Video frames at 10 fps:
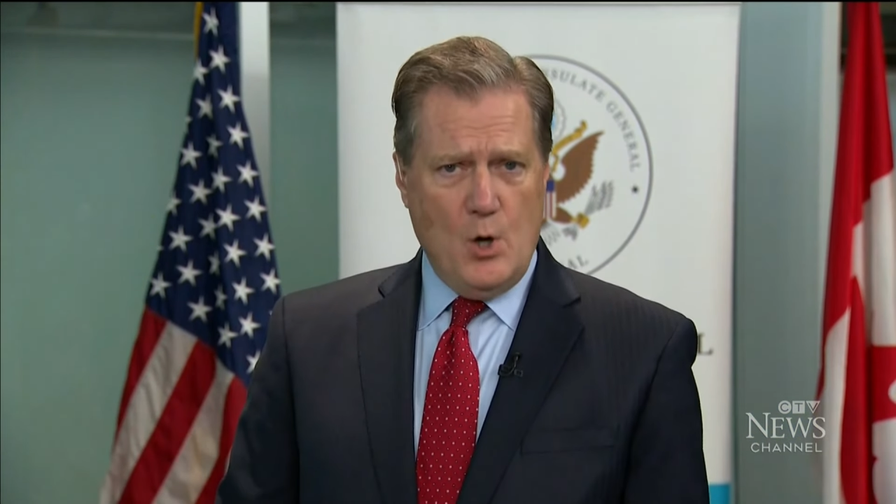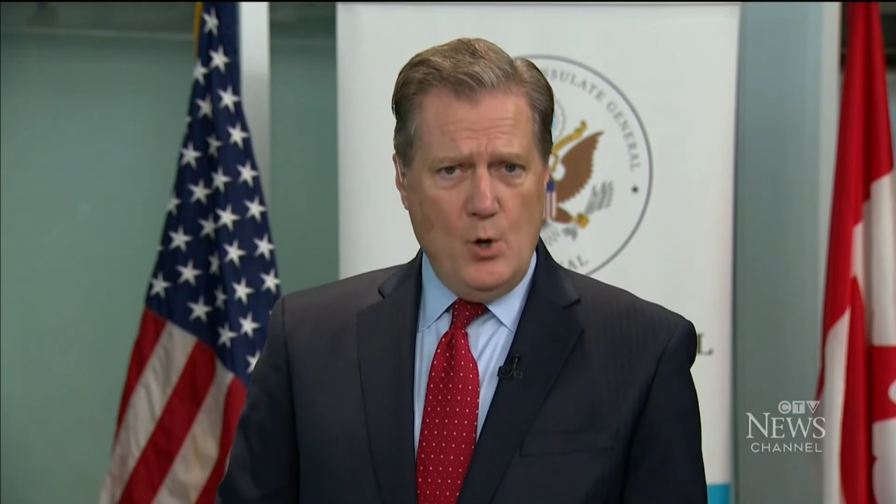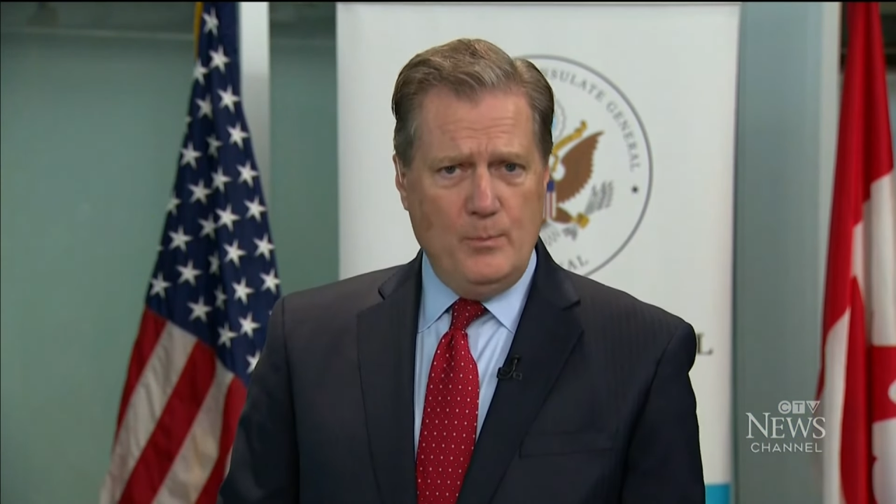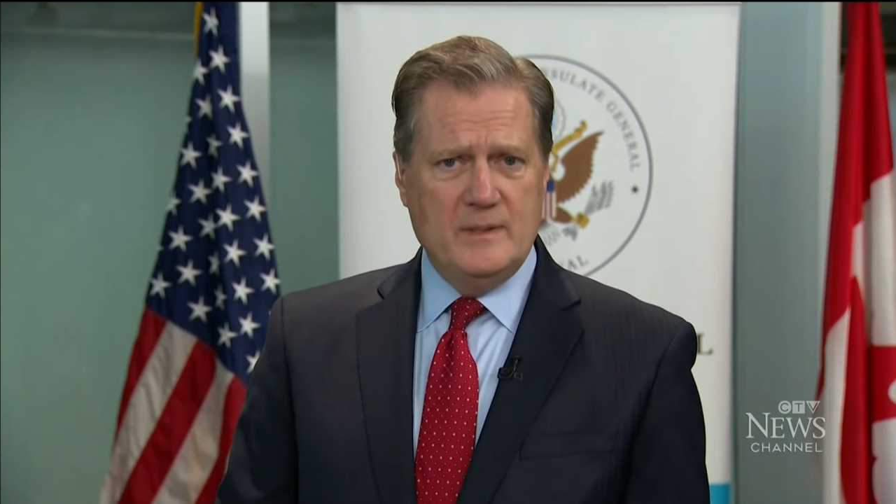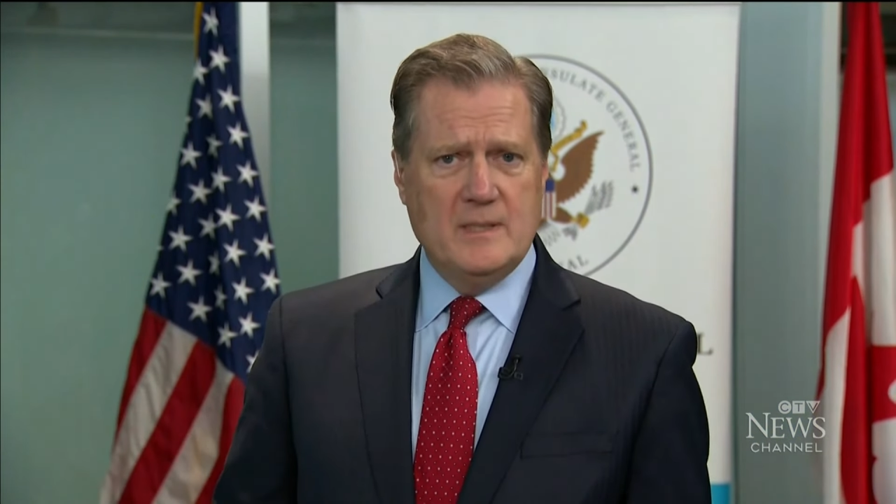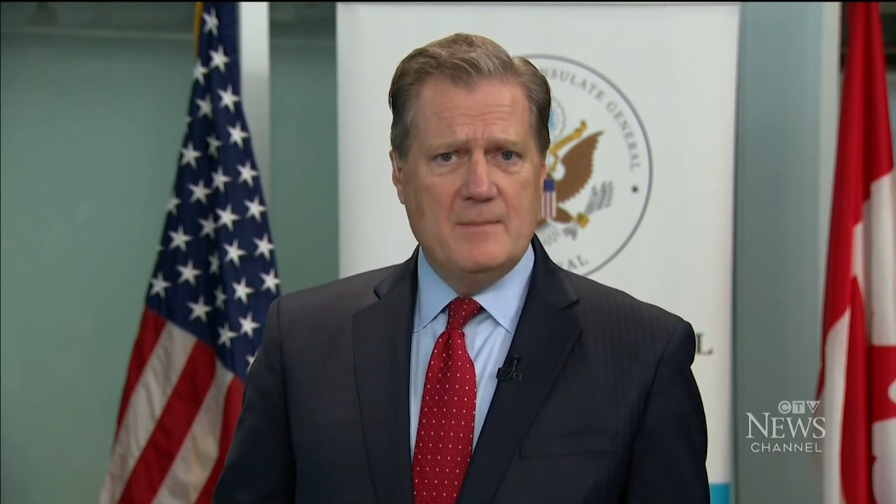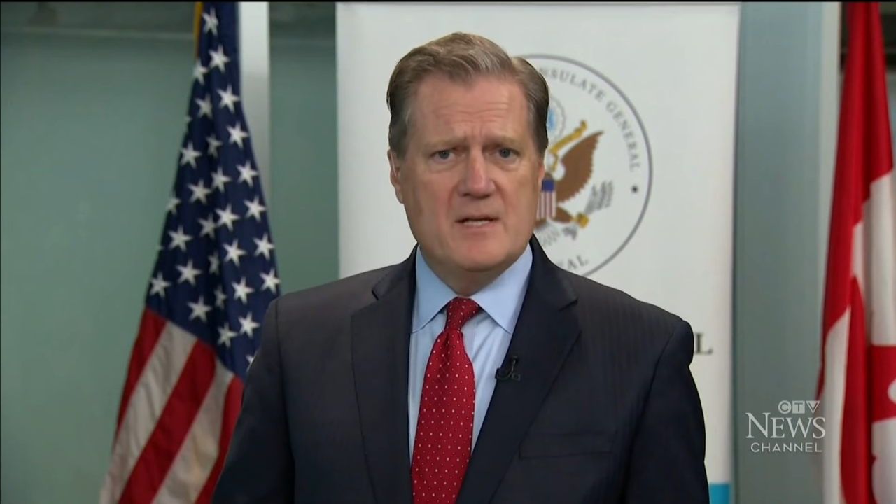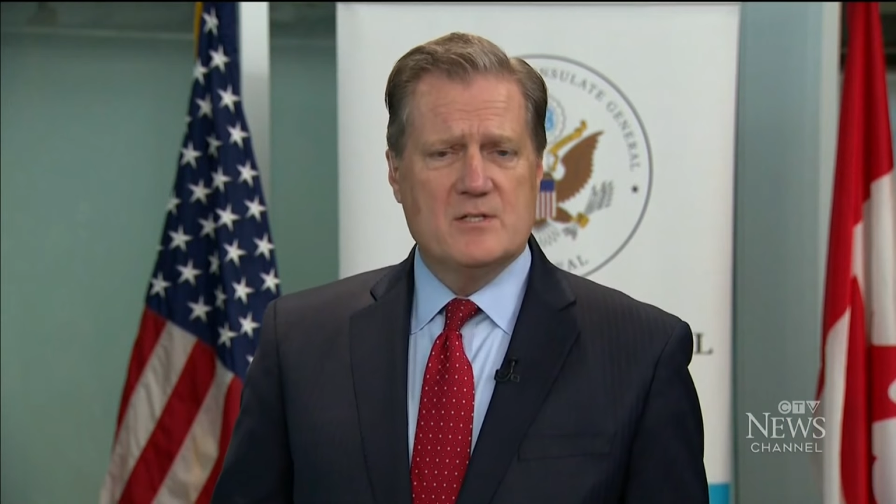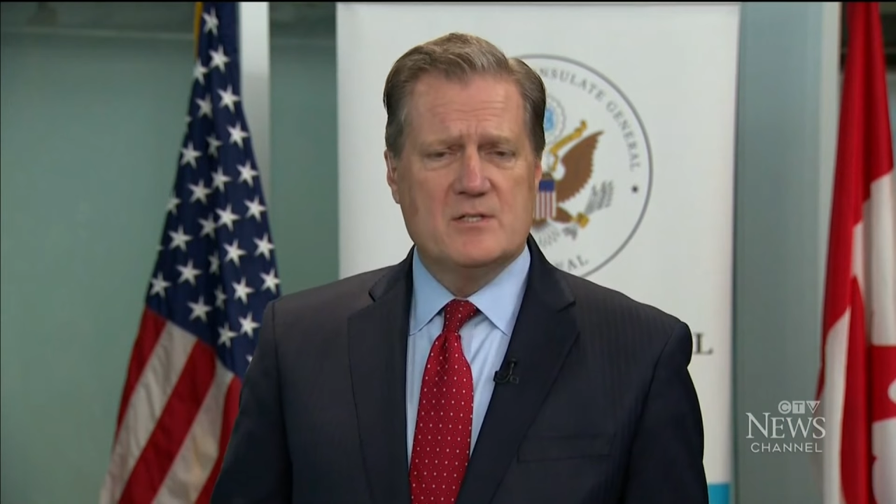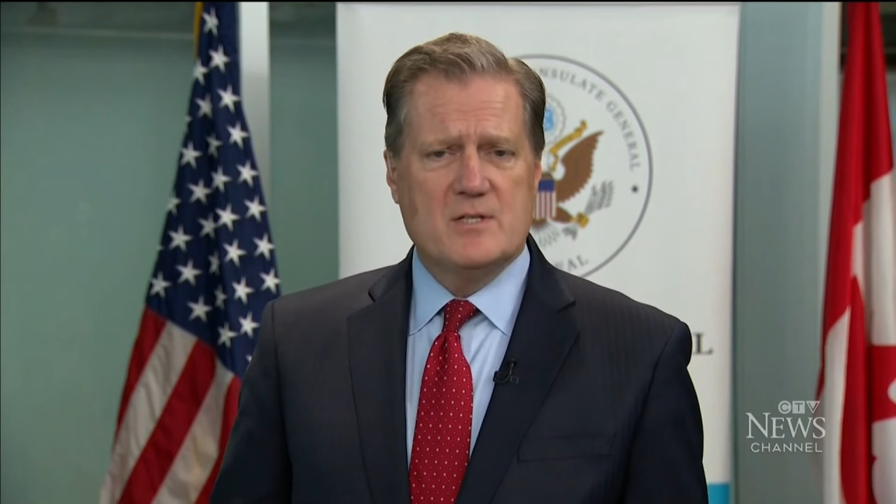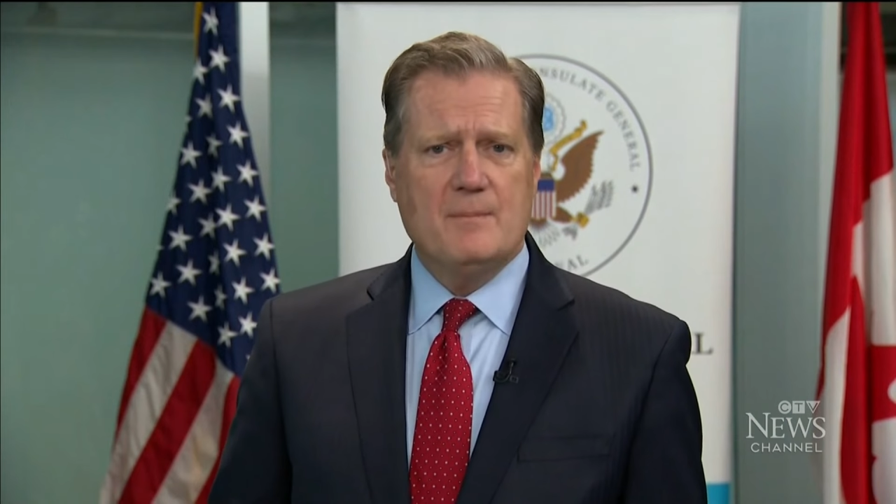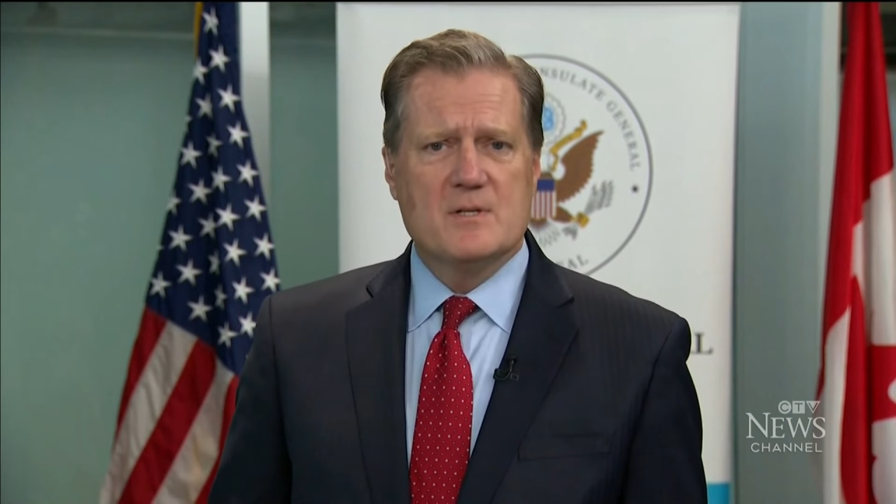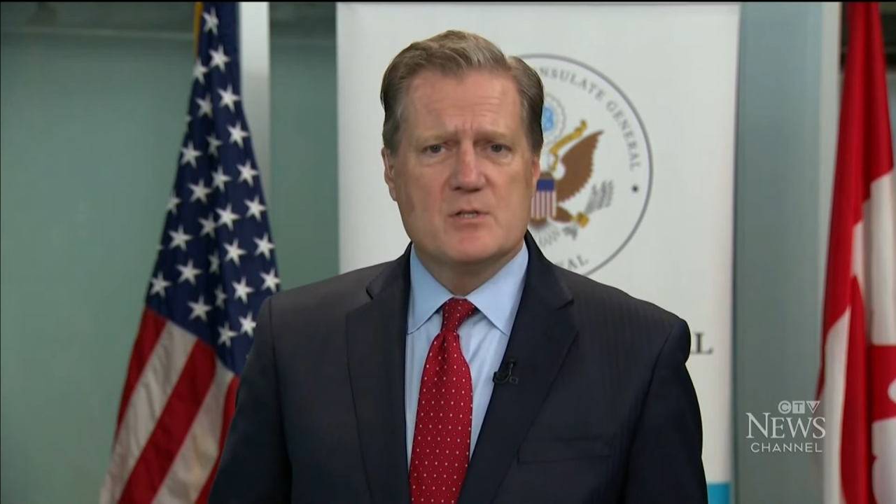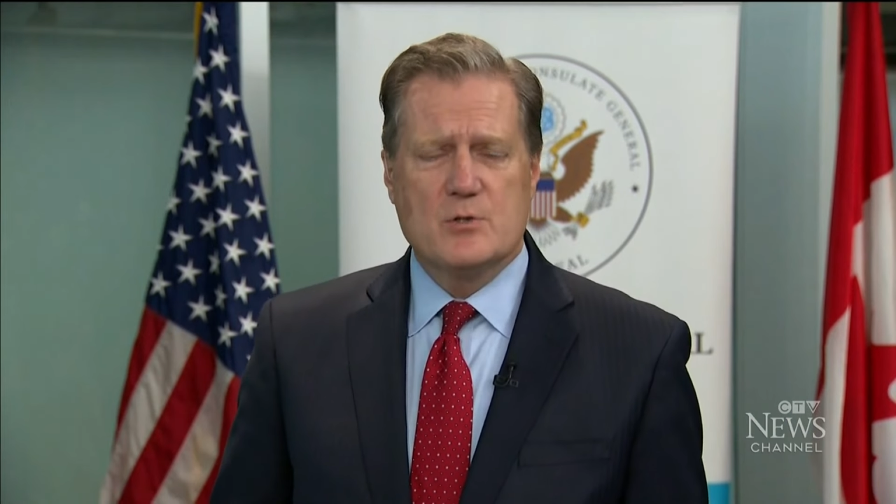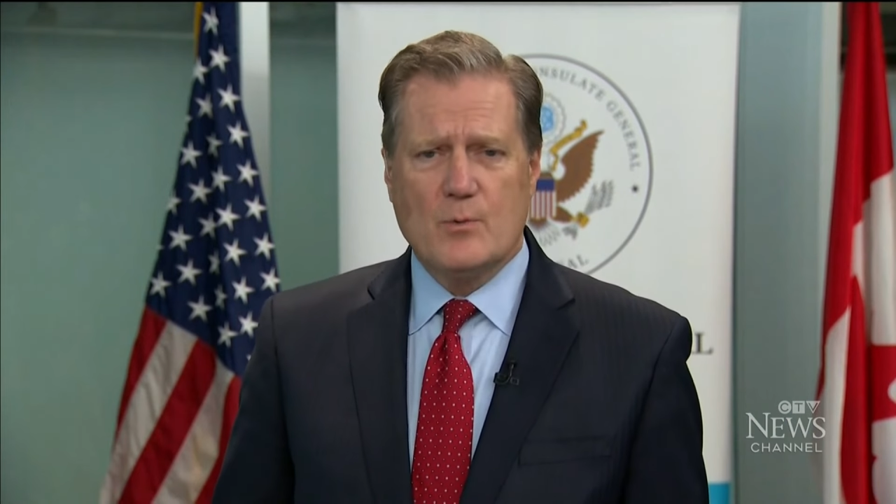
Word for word: openly made statements